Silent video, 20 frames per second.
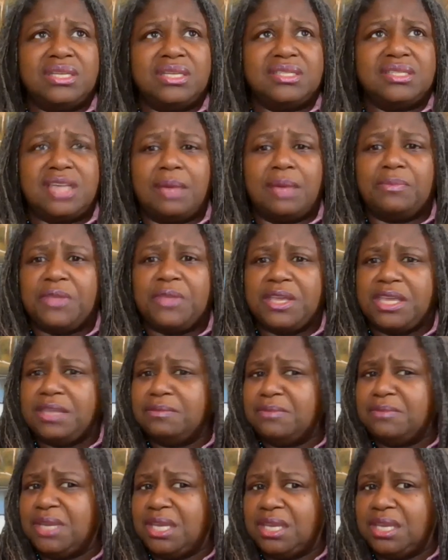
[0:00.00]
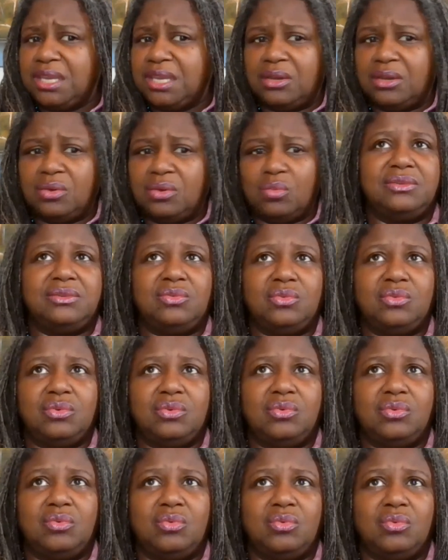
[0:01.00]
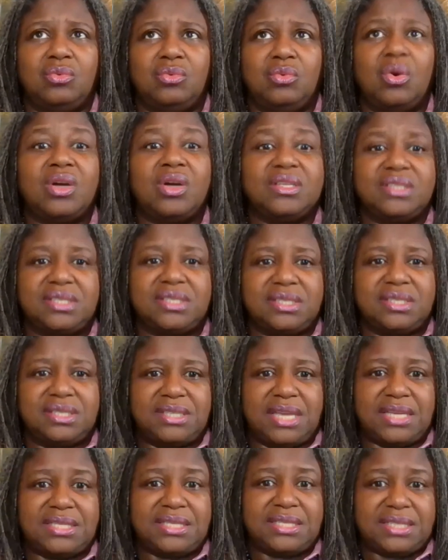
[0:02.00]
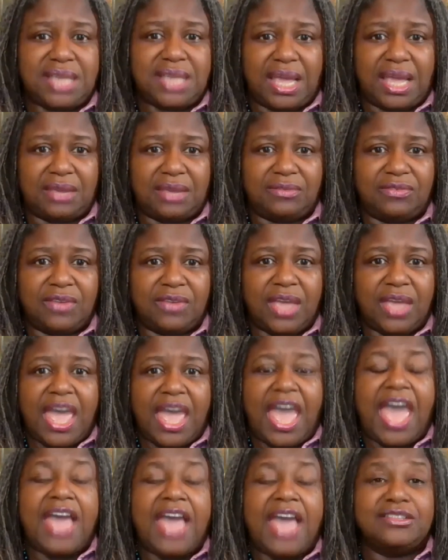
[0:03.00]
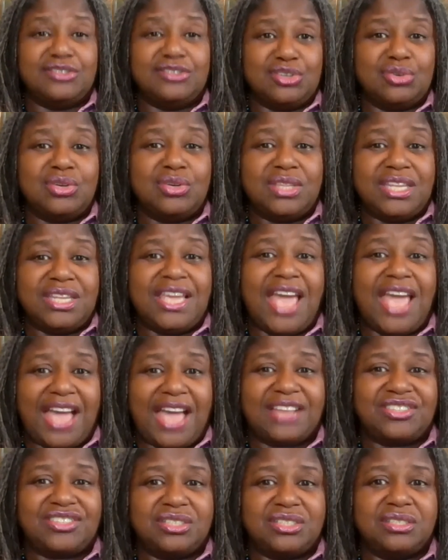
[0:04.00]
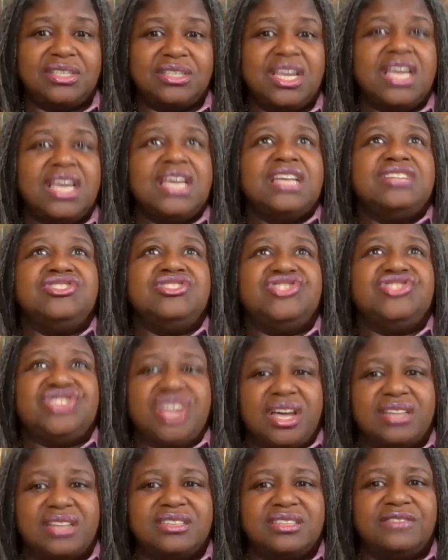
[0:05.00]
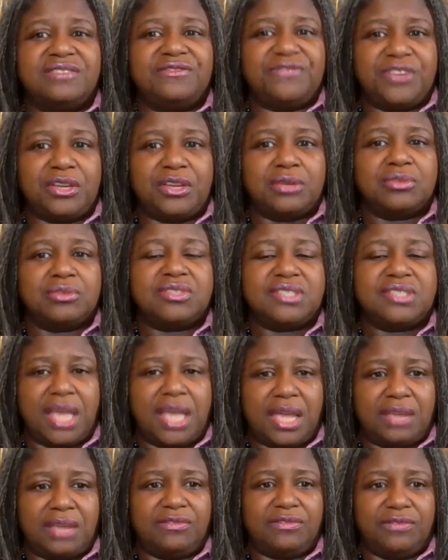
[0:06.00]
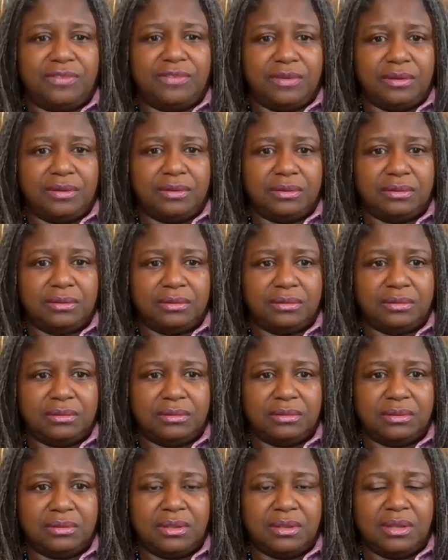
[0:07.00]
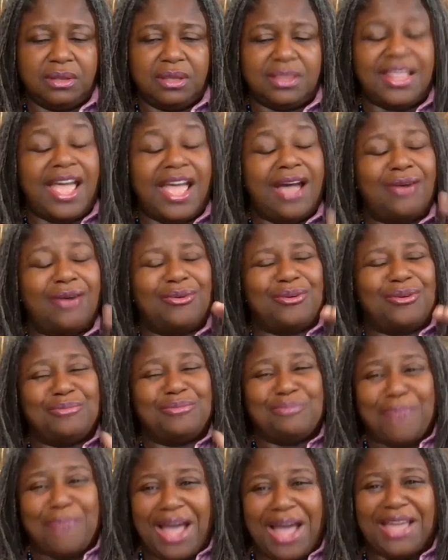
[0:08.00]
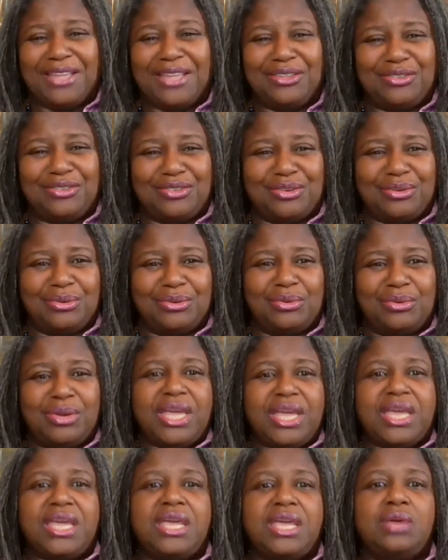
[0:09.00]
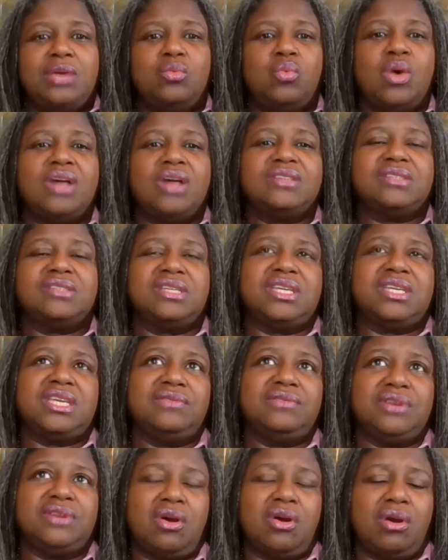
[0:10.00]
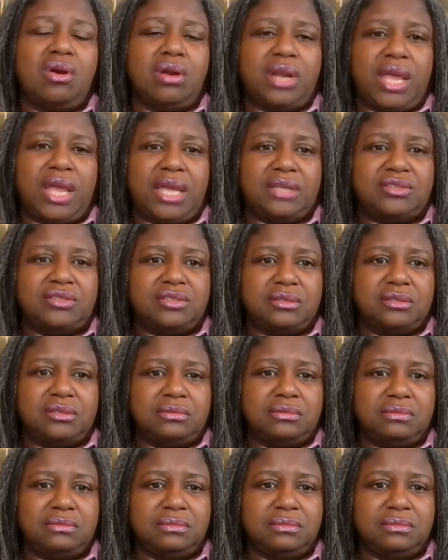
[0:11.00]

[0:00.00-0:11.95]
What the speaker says: something in me wants to stay safe. And doing the action doesn't feel safe. Now, mind you, it wasn't even a hard action.